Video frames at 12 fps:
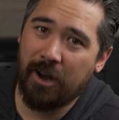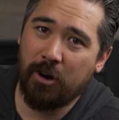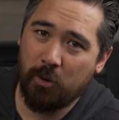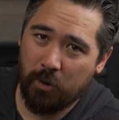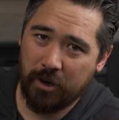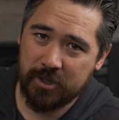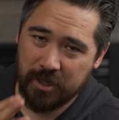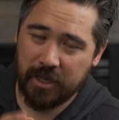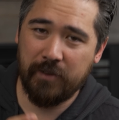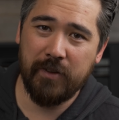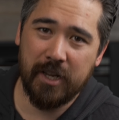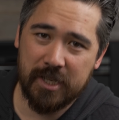how it works. I'll
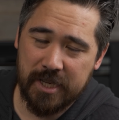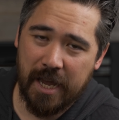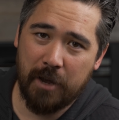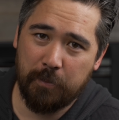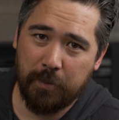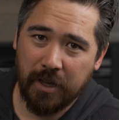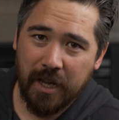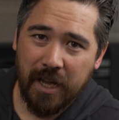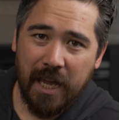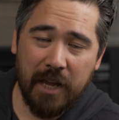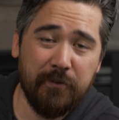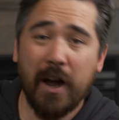give you an example.
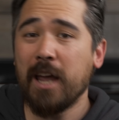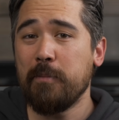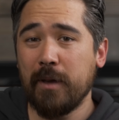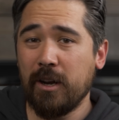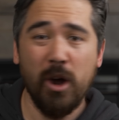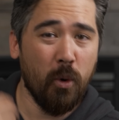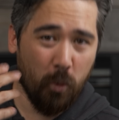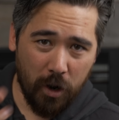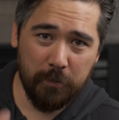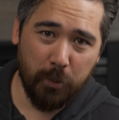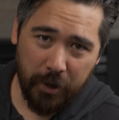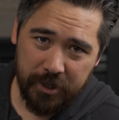If I'm in
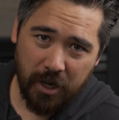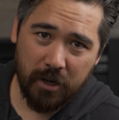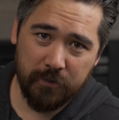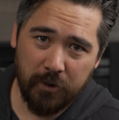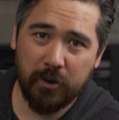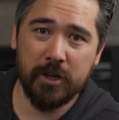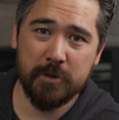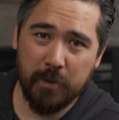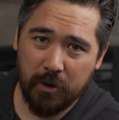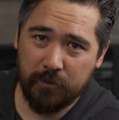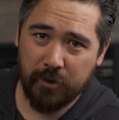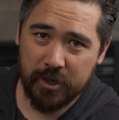one point autofocus
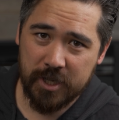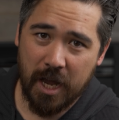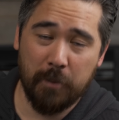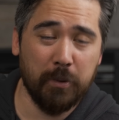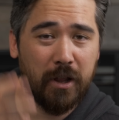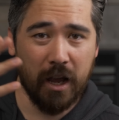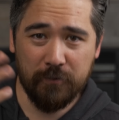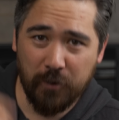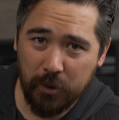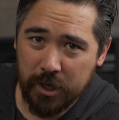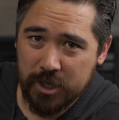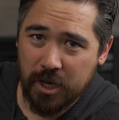mode, for example, I
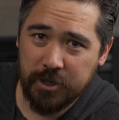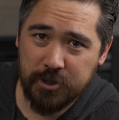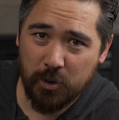focus on